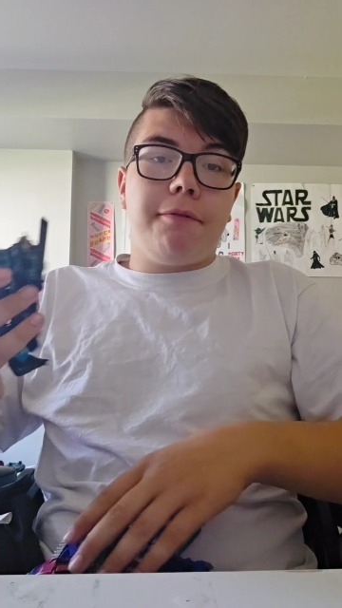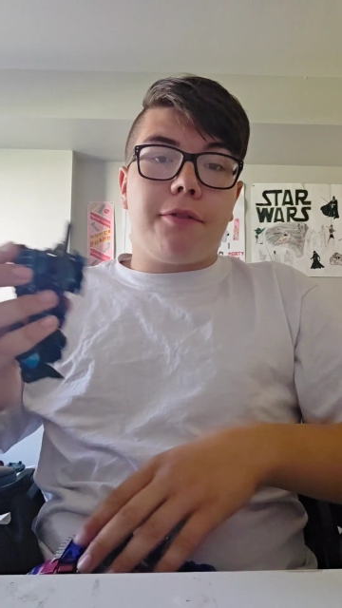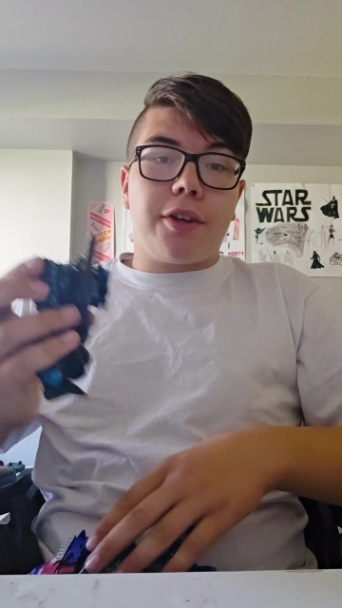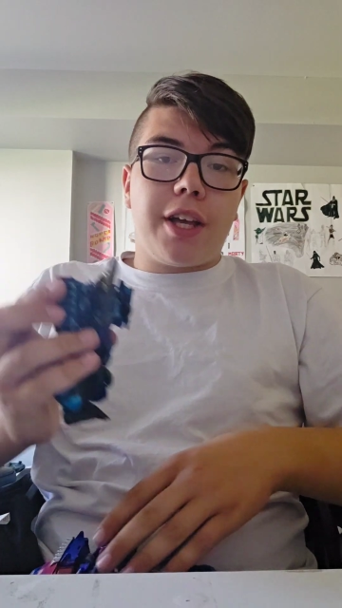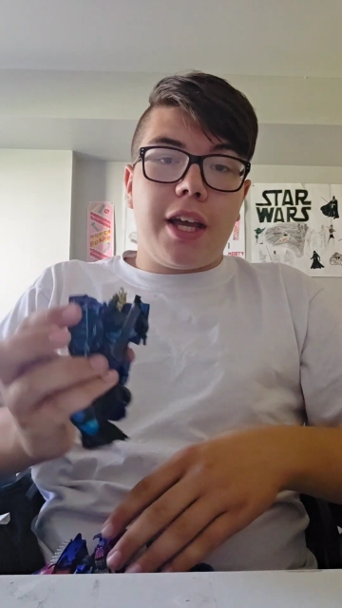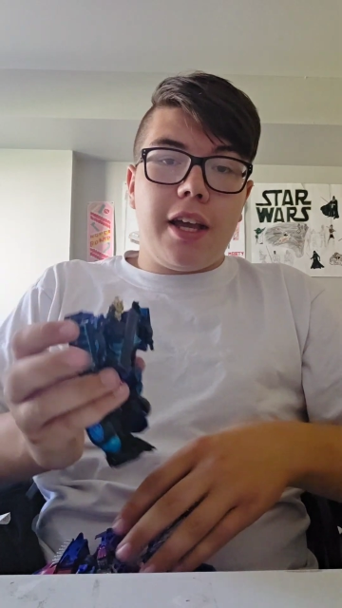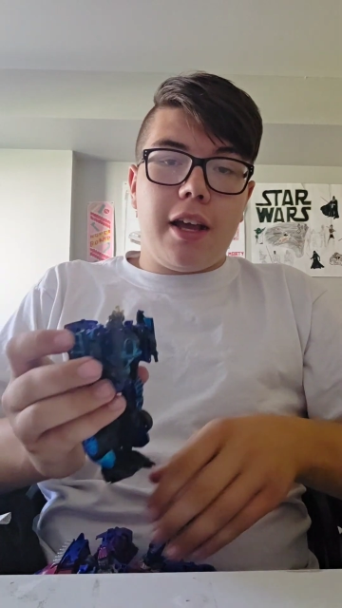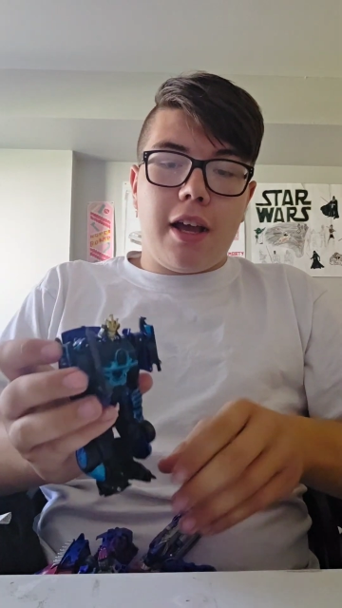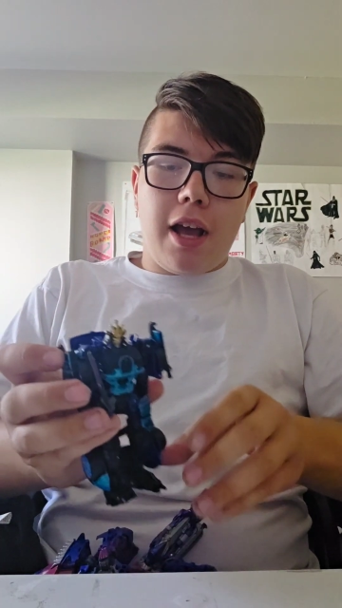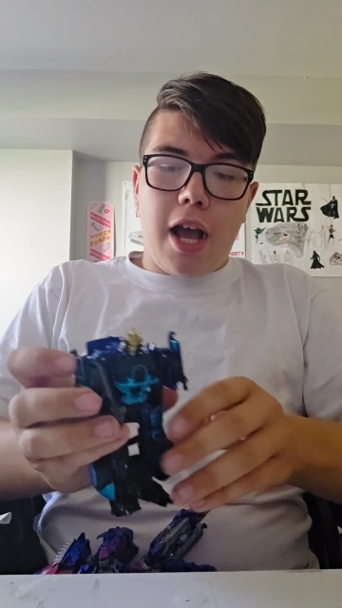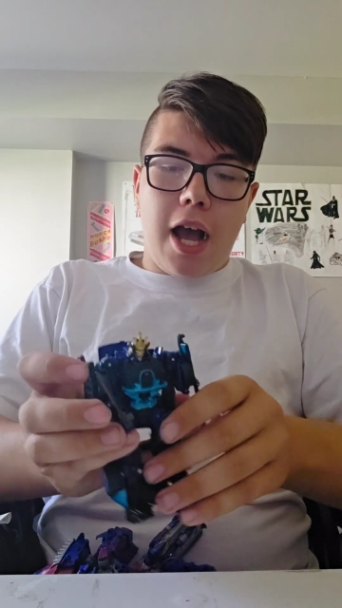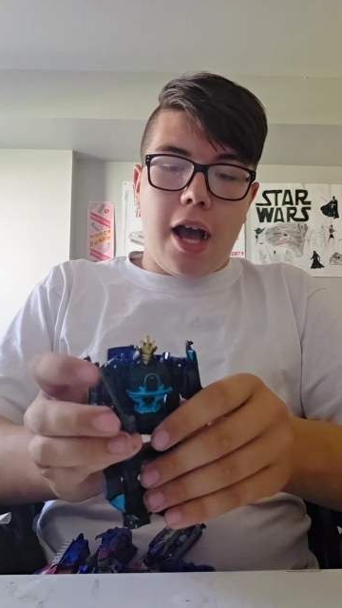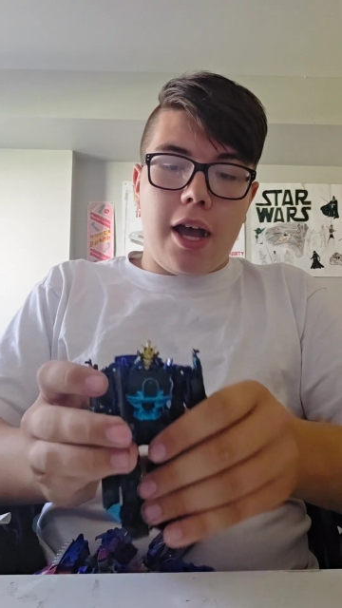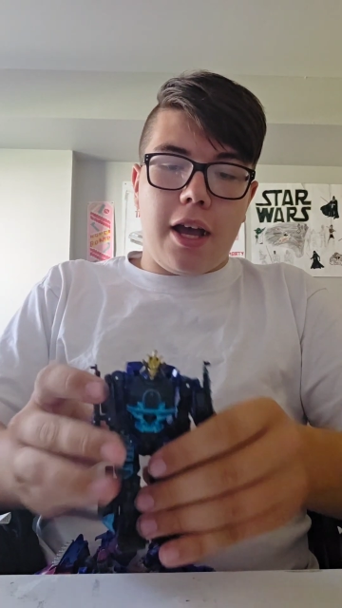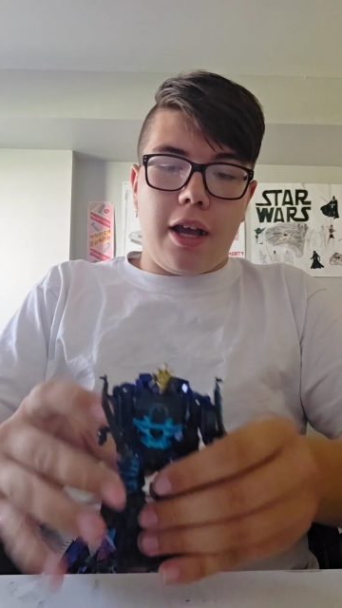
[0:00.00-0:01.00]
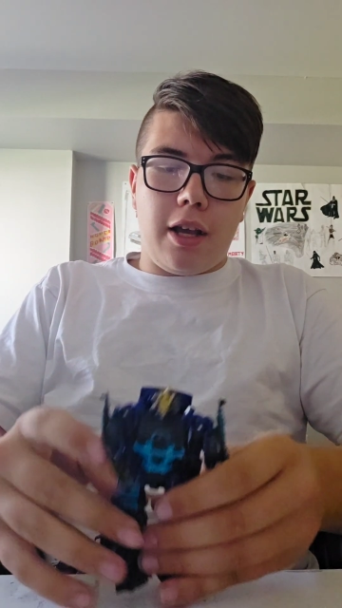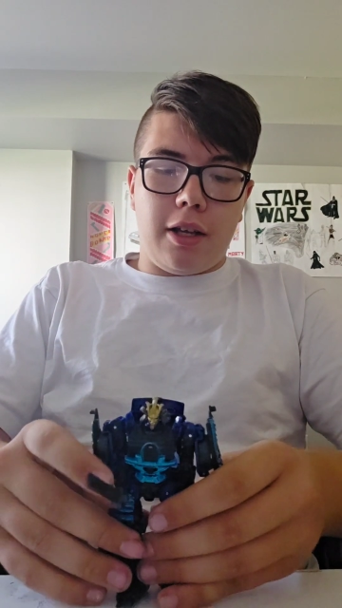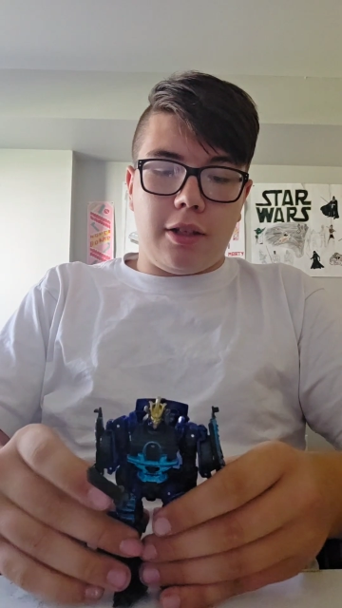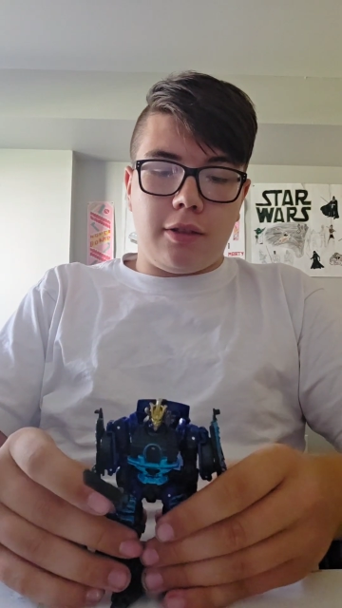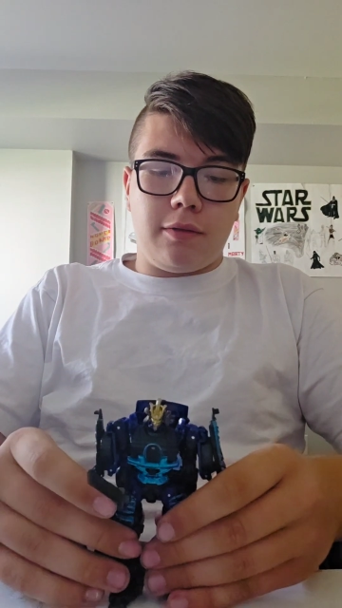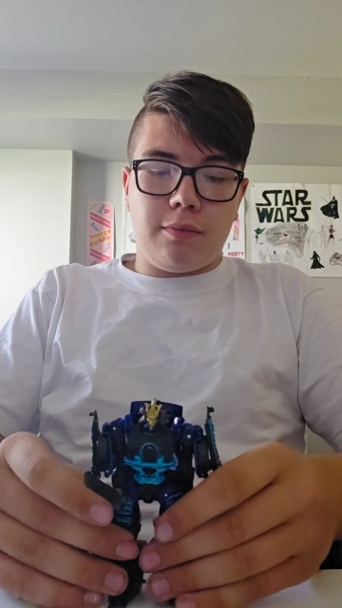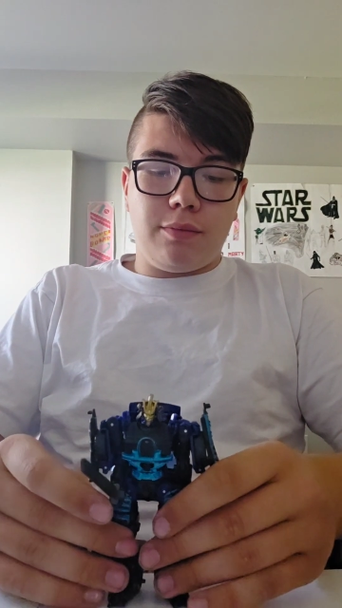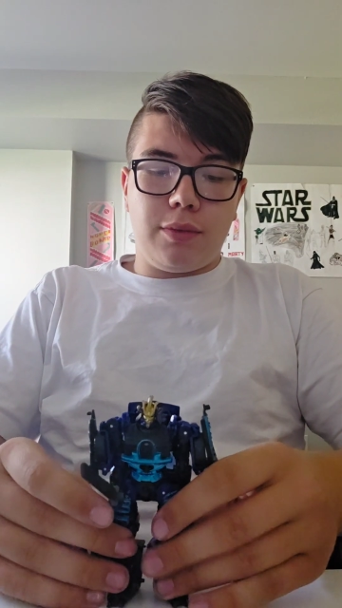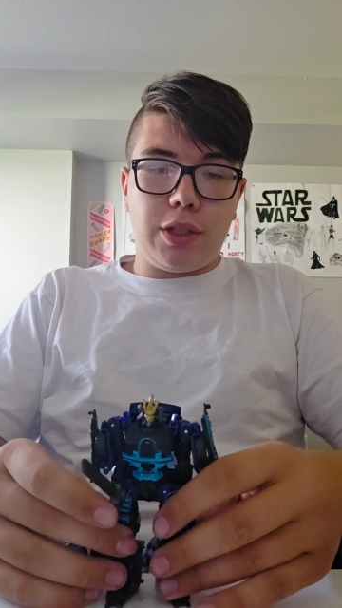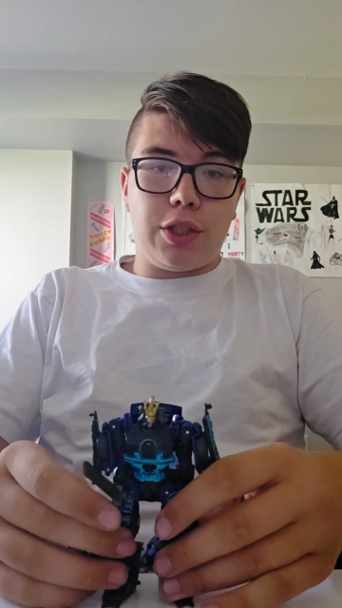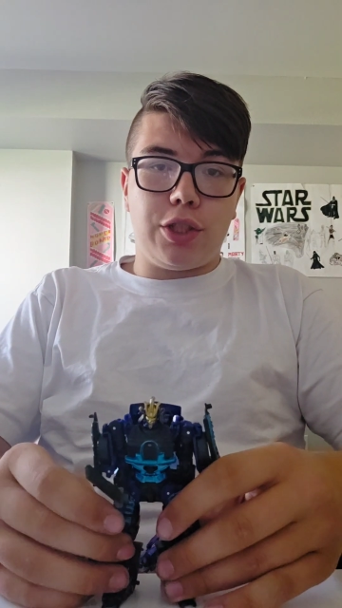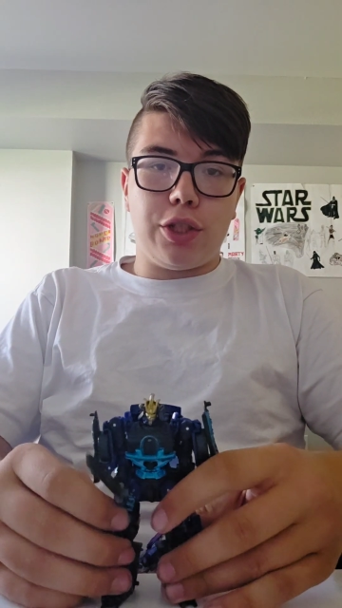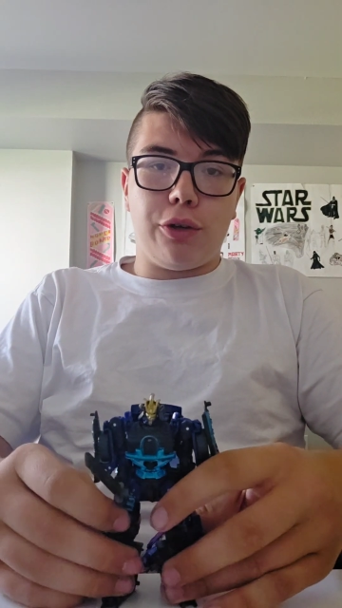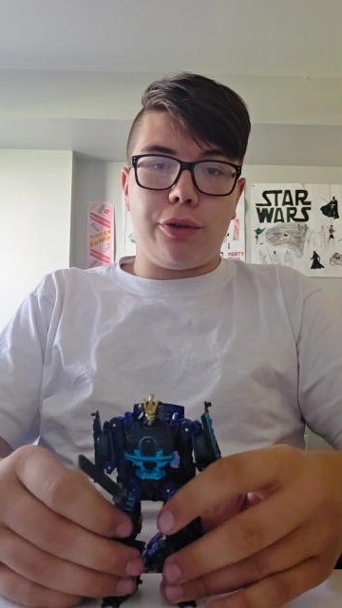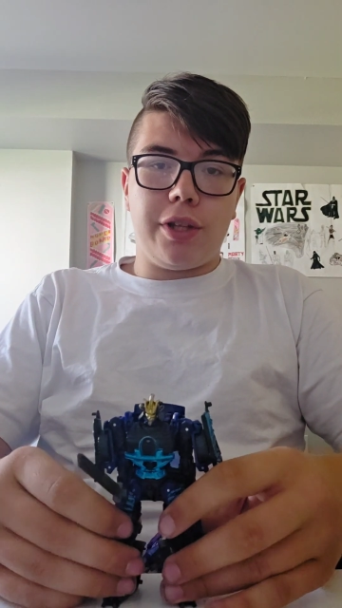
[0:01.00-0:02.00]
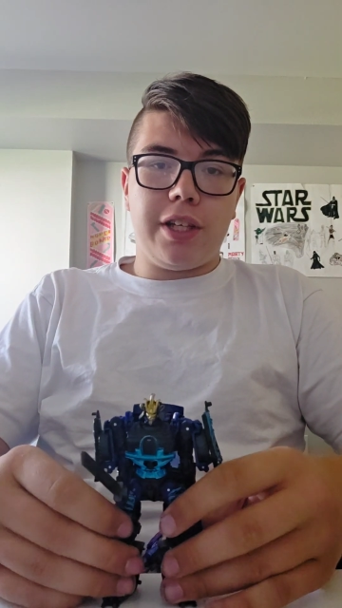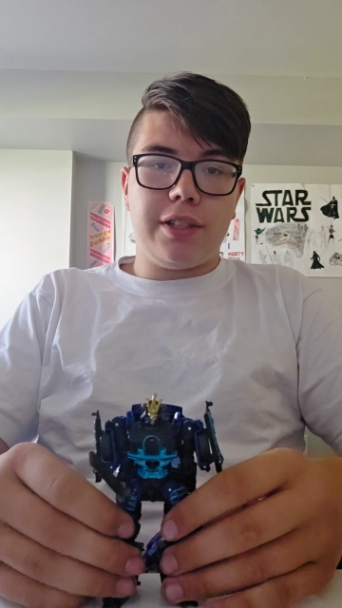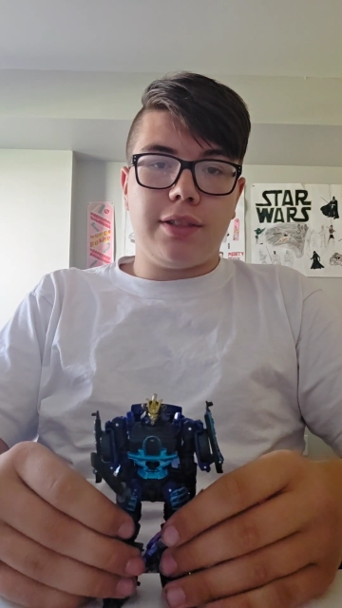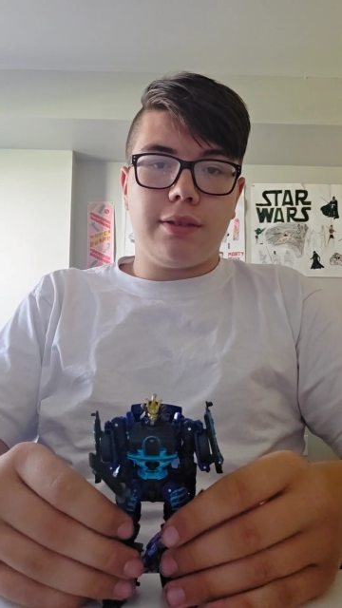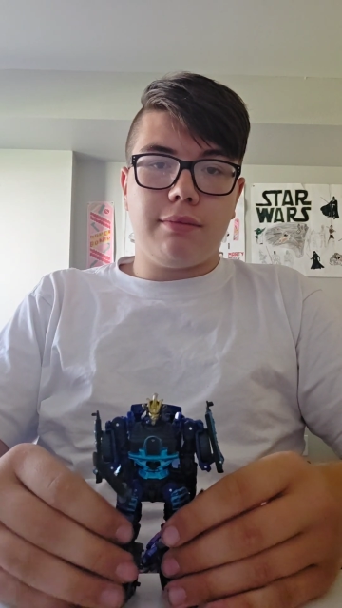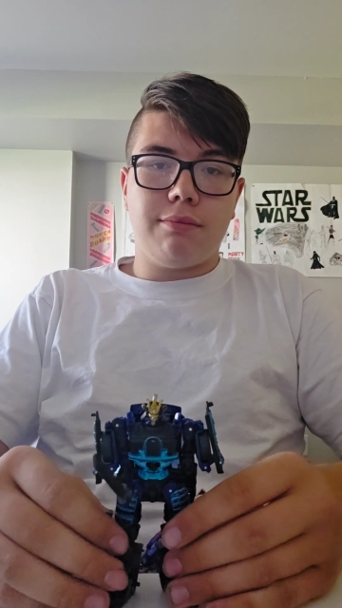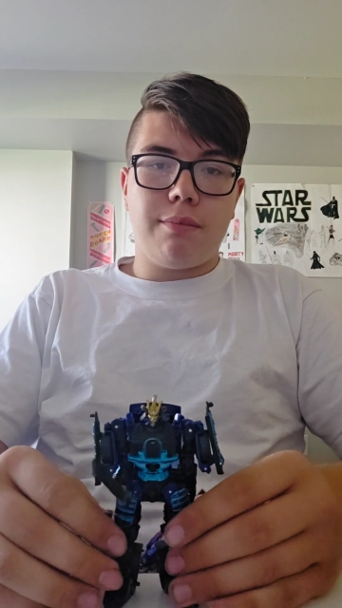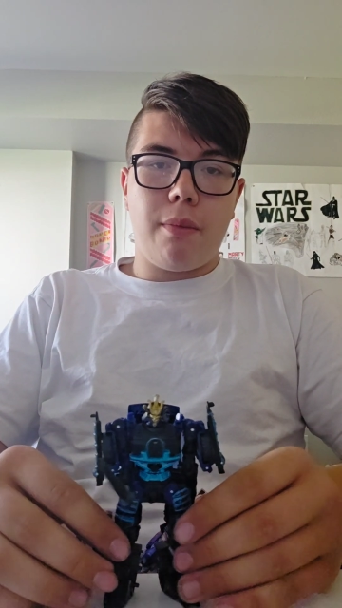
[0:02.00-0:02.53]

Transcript: did forget to show this.